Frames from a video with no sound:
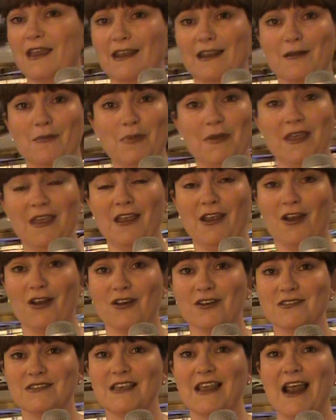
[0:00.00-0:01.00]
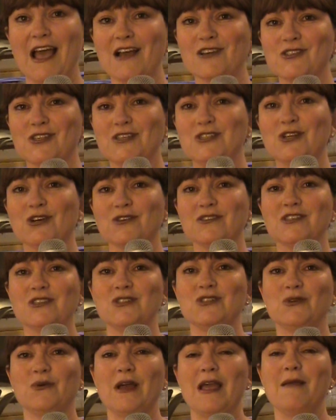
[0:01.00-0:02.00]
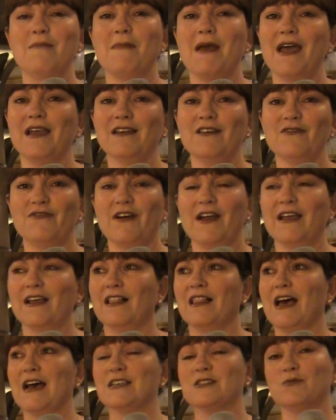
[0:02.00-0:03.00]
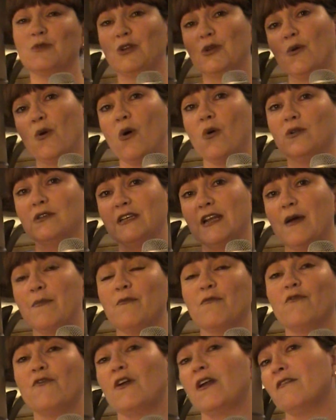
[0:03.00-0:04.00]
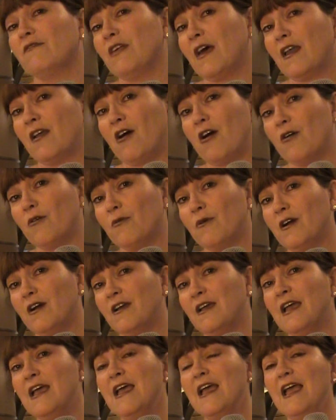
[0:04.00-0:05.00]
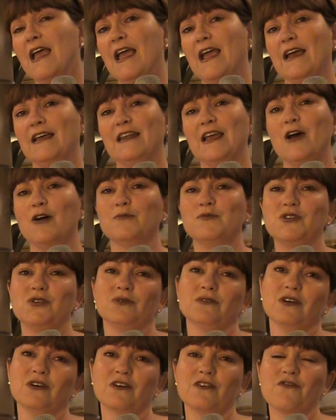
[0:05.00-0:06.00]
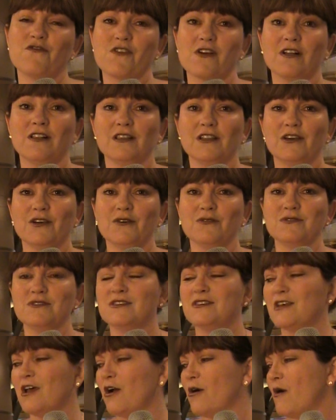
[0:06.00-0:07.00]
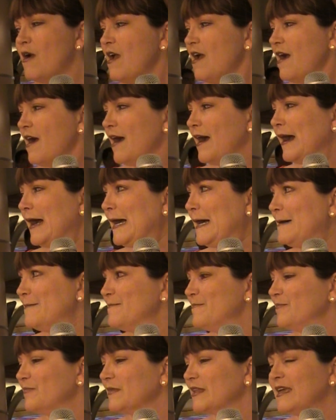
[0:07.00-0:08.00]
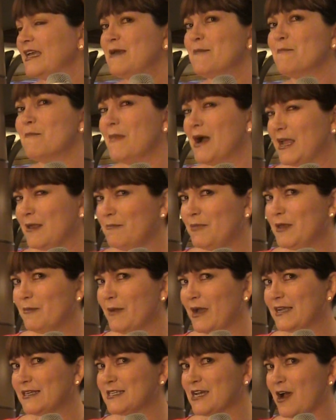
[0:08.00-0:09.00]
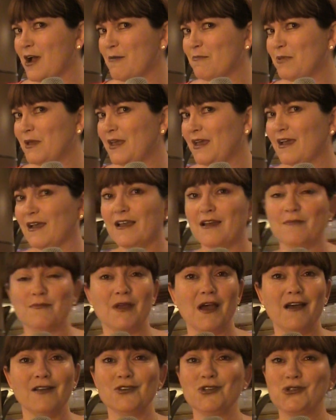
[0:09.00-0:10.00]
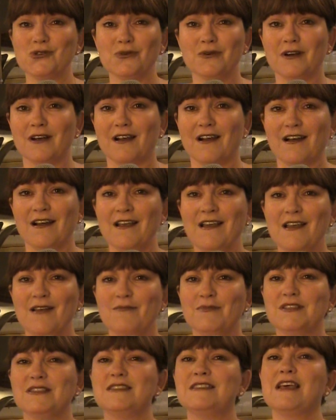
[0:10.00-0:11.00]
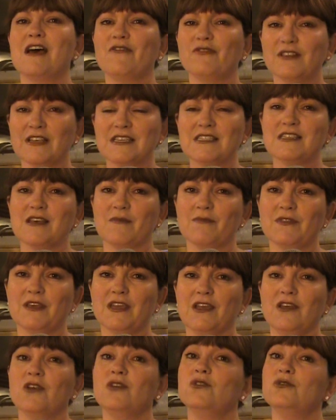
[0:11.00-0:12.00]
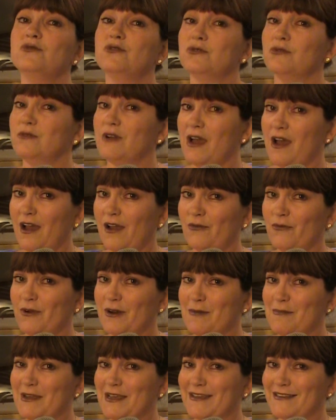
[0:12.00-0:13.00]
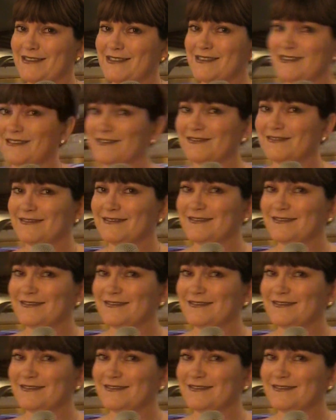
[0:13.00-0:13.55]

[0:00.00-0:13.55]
than it appears. It actually turns into a magnifying glass when you hold it up in front of that artwork and helps you look for clues. So it might be my top pick. I'm not sure, but it's definitely something you do not want to miss.